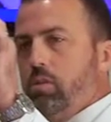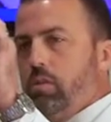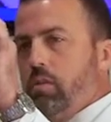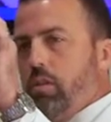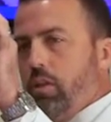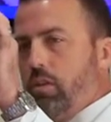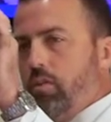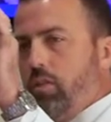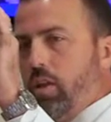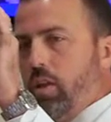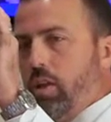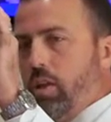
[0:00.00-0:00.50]

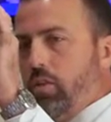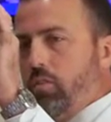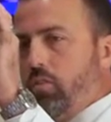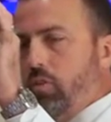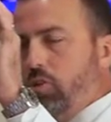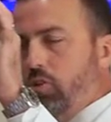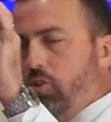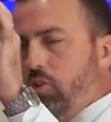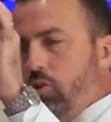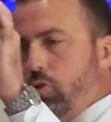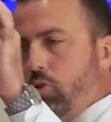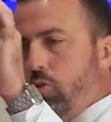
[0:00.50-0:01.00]
they say less
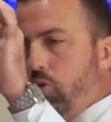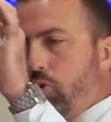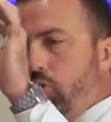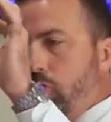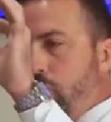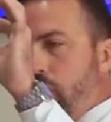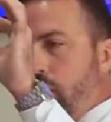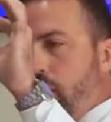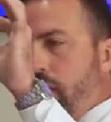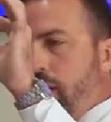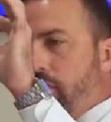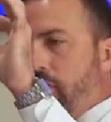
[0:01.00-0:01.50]
than 2
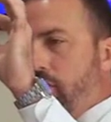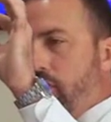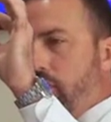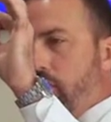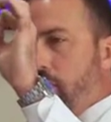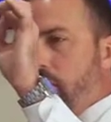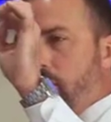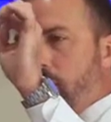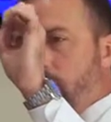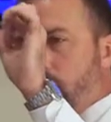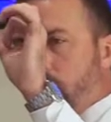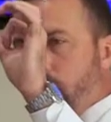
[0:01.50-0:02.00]
to 2.5
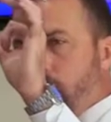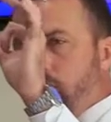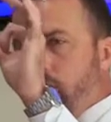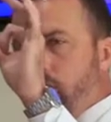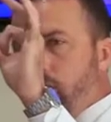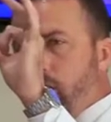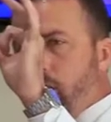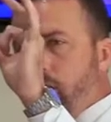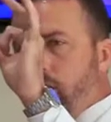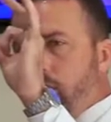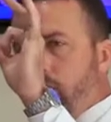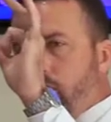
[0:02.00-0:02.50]
centimeters,
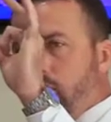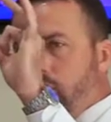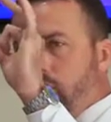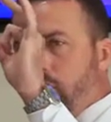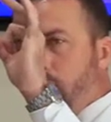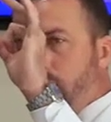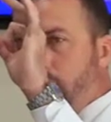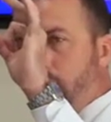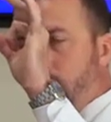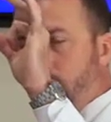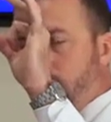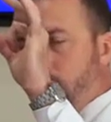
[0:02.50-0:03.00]
right?
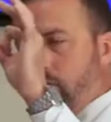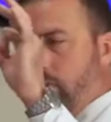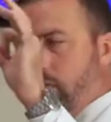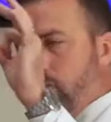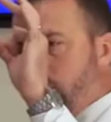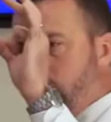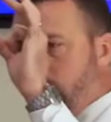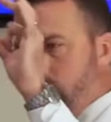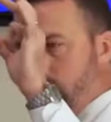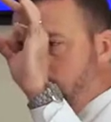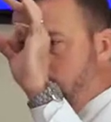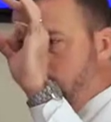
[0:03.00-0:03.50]
So about
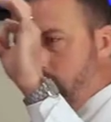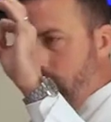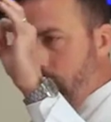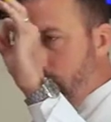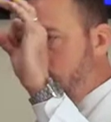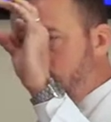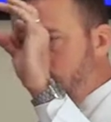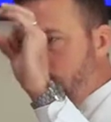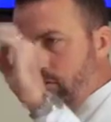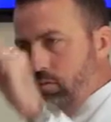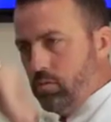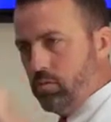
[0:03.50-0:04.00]

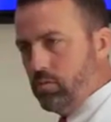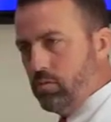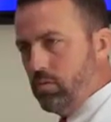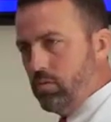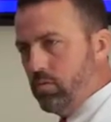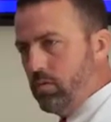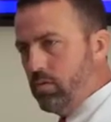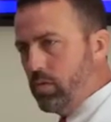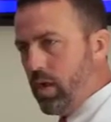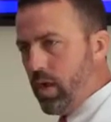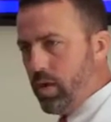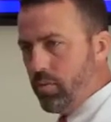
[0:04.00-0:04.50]

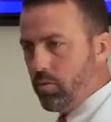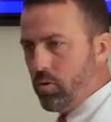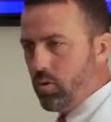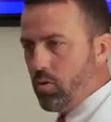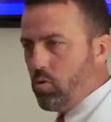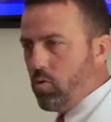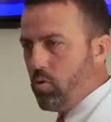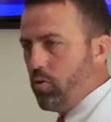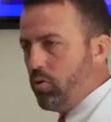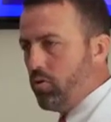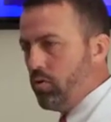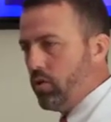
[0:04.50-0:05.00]
dime to
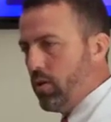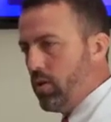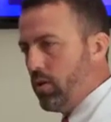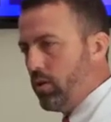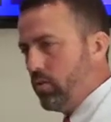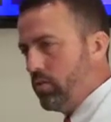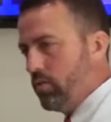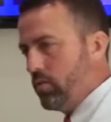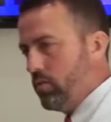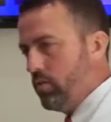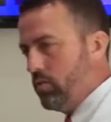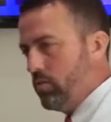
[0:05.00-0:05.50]
quarter
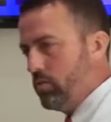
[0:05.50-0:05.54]
size